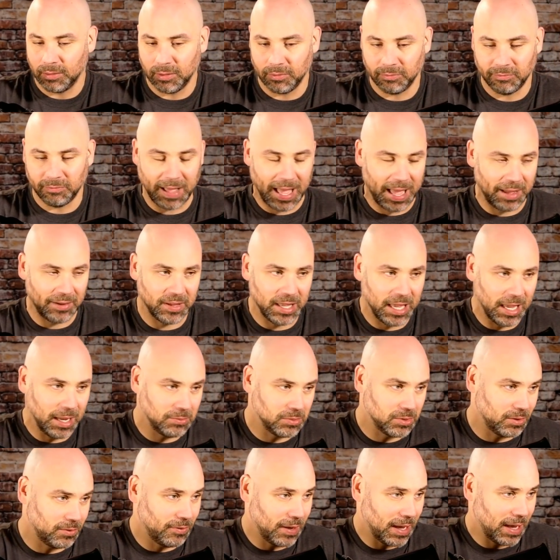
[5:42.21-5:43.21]
5 games
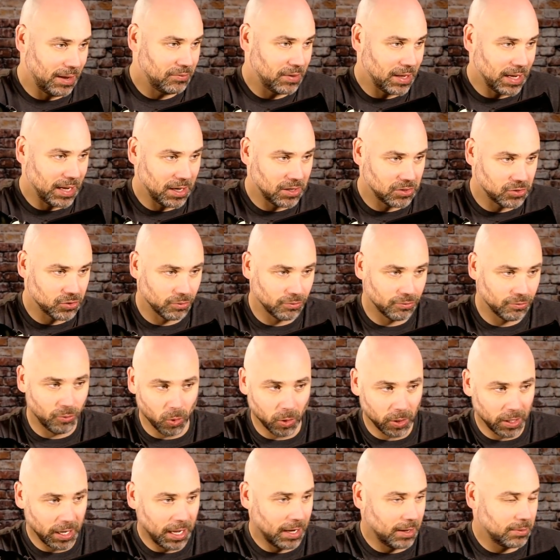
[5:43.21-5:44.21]
in 5 days or 4
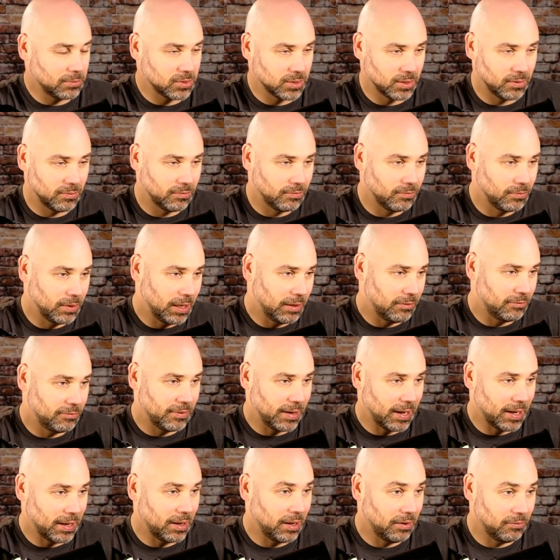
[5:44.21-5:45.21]
games in
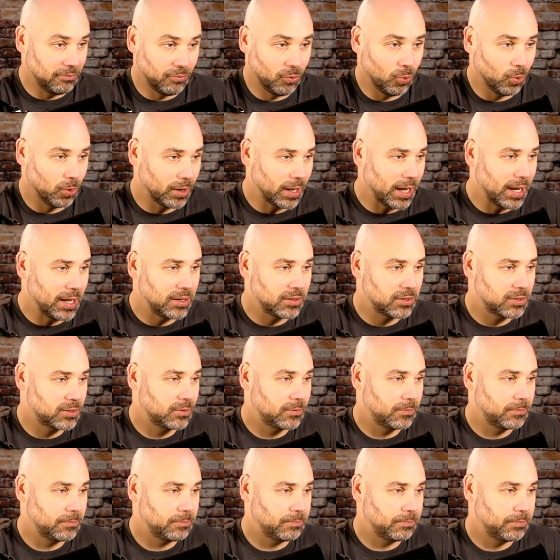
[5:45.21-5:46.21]
4 days,
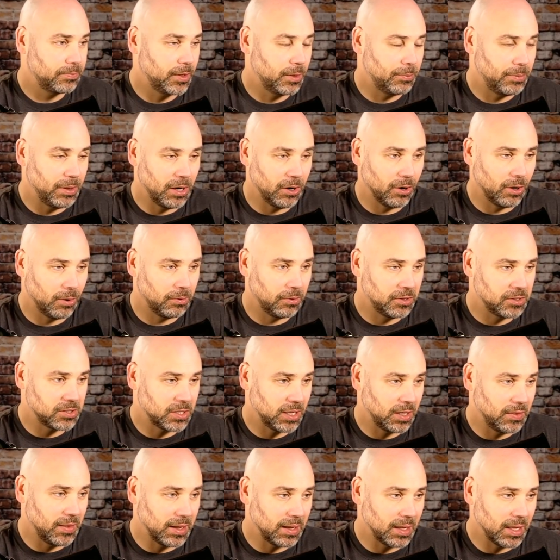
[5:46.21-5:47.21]
depending on the
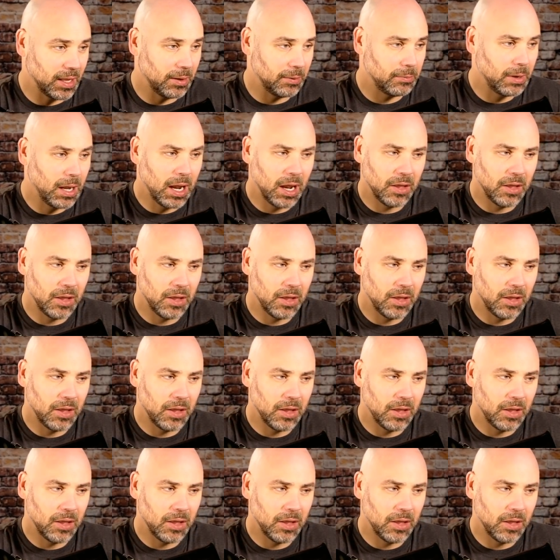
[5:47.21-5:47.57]
seed they get.